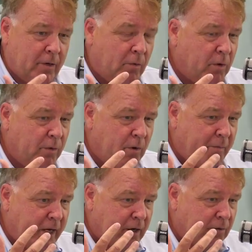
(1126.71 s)
No one will
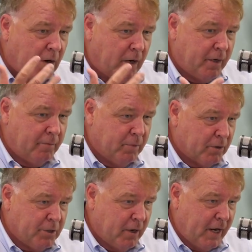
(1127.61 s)
make a run at
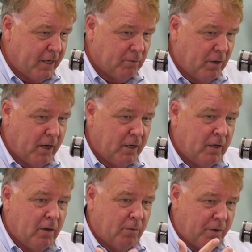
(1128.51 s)
Berkshire Hathaway
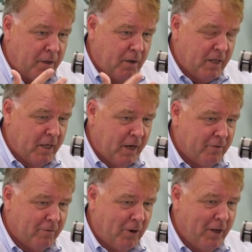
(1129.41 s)
with him in
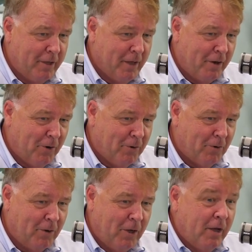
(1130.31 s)
that
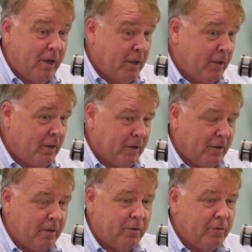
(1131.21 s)
role.
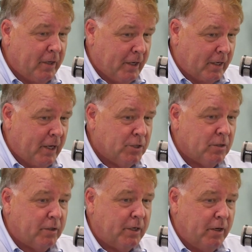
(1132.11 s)
They
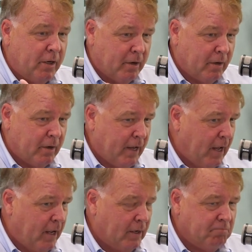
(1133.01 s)
occasionally
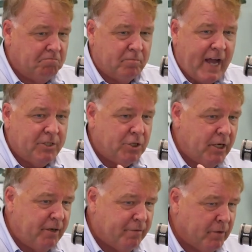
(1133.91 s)

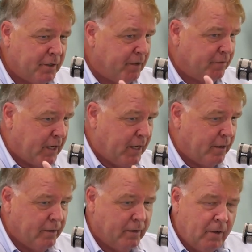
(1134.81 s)
agitate for a
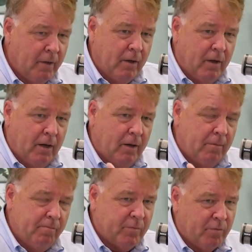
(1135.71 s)
dividend.
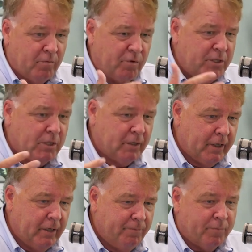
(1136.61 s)

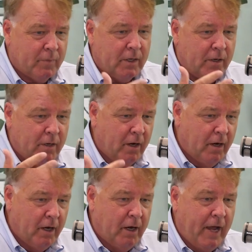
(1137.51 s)
Recently,
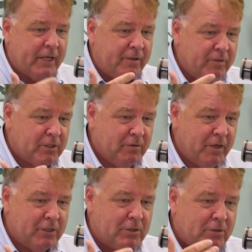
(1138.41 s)
activist
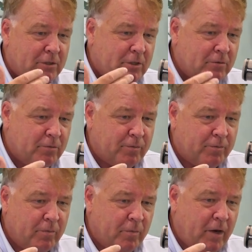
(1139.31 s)
investors
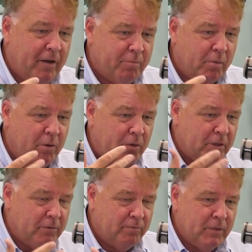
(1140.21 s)
have
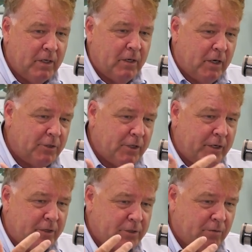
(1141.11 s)
promoted
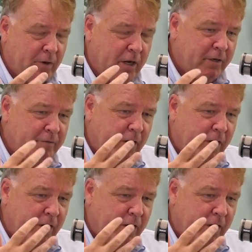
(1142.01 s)
agendas around